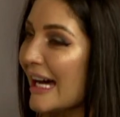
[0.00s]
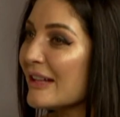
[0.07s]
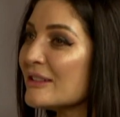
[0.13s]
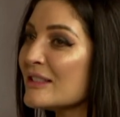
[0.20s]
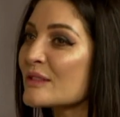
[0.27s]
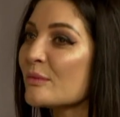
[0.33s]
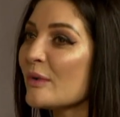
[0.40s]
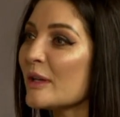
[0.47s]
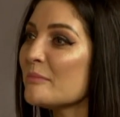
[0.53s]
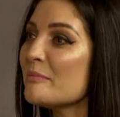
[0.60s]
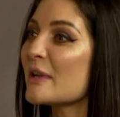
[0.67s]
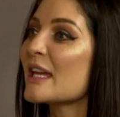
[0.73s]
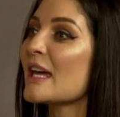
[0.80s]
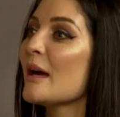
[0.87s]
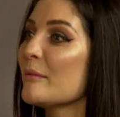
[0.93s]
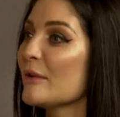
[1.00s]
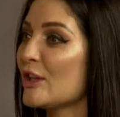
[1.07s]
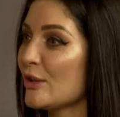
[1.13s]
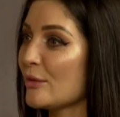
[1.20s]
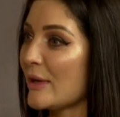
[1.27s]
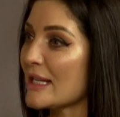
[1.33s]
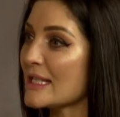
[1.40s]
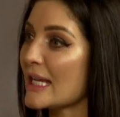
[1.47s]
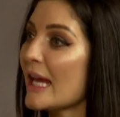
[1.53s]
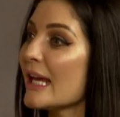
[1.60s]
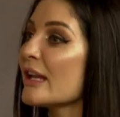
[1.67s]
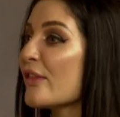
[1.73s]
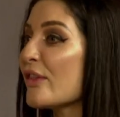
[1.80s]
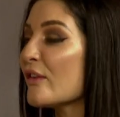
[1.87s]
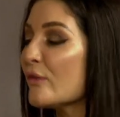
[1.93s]
How does one become a curator?
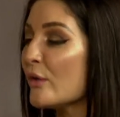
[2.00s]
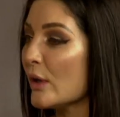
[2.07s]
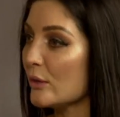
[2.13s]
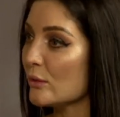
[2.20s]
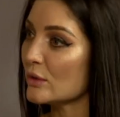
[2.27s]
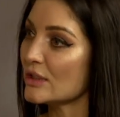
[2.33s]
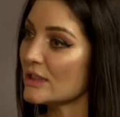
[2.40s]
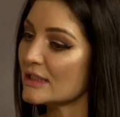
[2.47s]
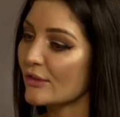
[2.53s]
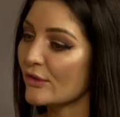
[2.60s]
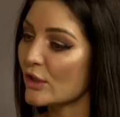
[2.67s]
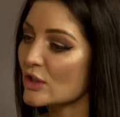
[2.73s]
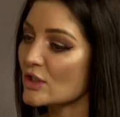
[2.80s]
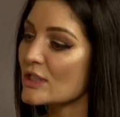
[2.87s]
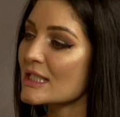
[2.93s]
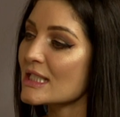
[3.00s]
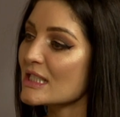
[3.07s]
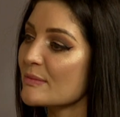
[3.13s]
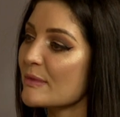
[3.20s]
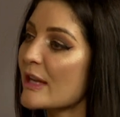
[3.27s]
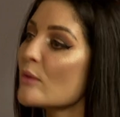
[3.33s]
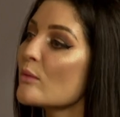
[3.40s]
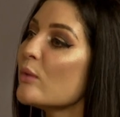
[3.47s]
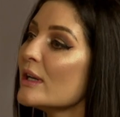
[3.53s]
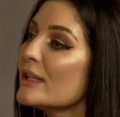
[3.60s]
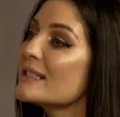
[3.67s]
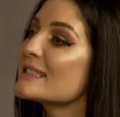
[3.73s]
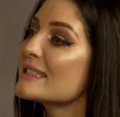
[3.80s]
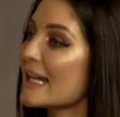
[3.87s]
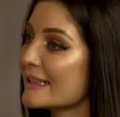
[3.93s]
And I think for our audience, if you can just explain, what
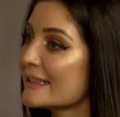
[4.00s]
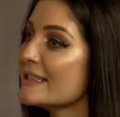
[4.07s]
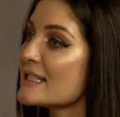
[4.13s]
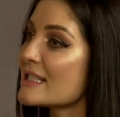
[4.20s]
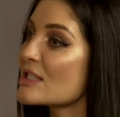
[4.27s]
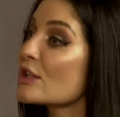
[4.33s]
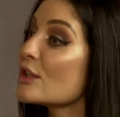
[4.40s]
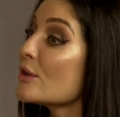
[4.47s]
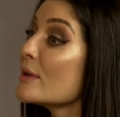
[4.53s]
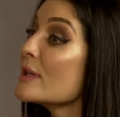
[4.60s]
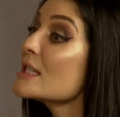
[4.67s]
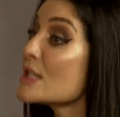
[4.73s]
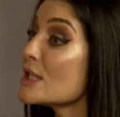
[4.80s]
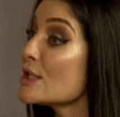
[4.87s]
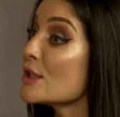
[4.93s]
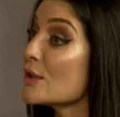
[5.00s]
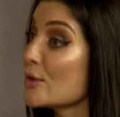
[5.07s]
exactly does a curator